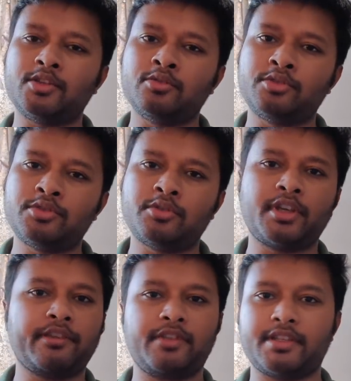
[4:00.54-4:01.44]
you
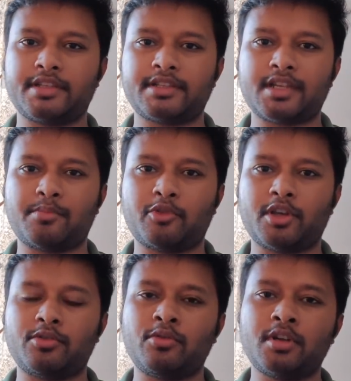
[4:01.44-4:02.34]
should give this exam.
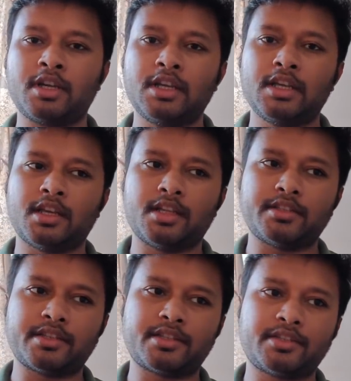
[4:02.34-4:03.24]
Okay, don't
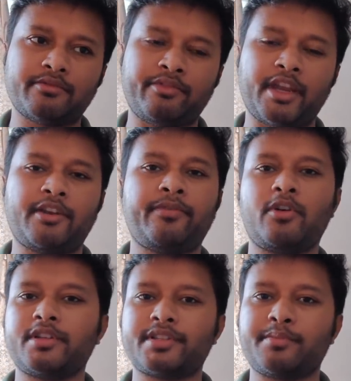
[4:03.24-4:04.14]
just wait
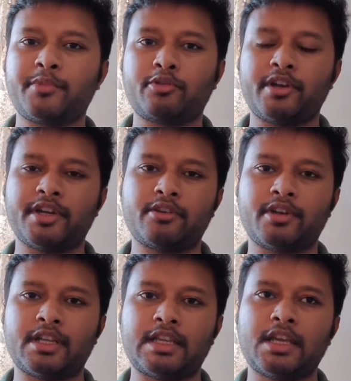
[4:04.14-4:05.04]
for December twenty
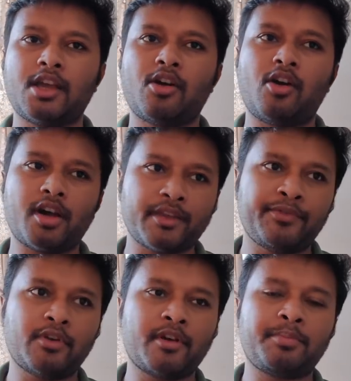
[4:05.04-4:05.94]
twenty. Or
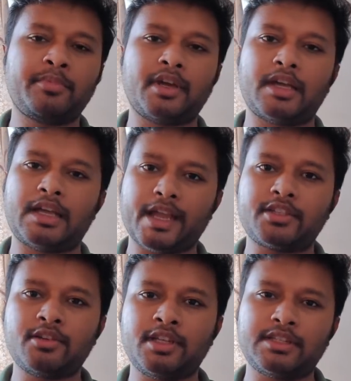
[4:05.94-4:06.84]
if you are
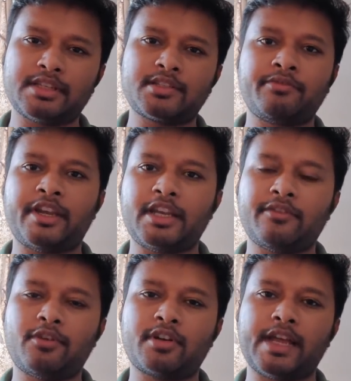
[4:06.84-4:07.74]
actually just
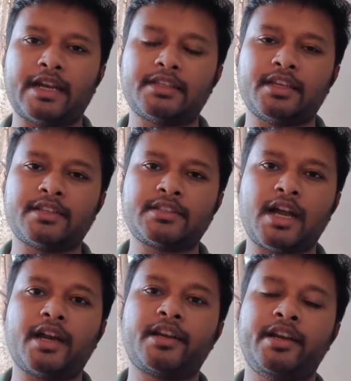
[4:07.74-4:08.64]
waiting for that, then
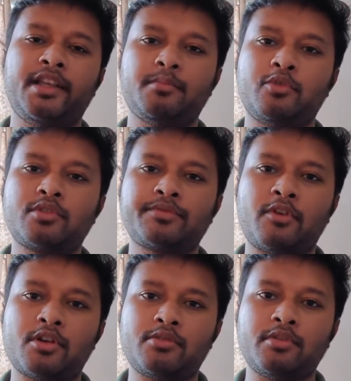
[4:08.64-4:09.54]
start reading books
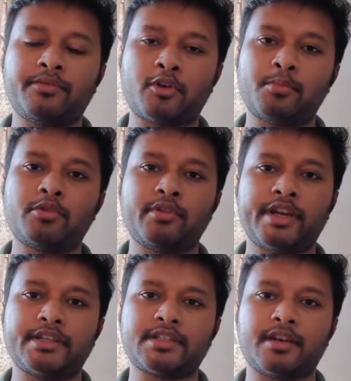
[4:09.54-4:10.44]
for from
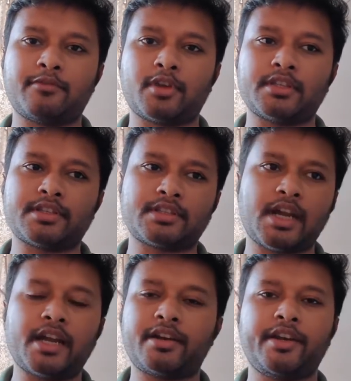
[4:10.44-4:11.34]
today itself. Okay, just
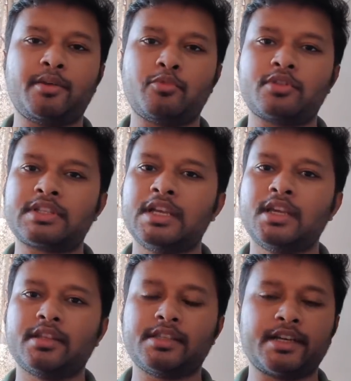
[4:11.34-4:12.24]
start reading books.
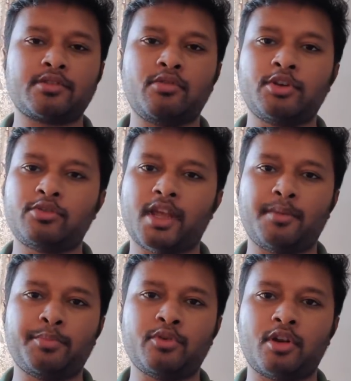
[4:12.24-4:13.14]
That is going to
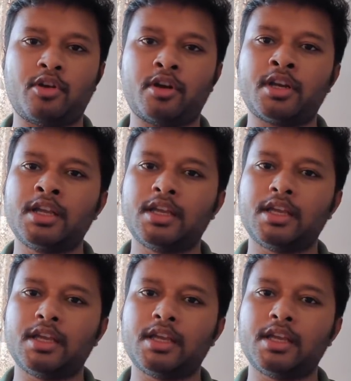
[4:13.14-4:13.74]
help you a lot,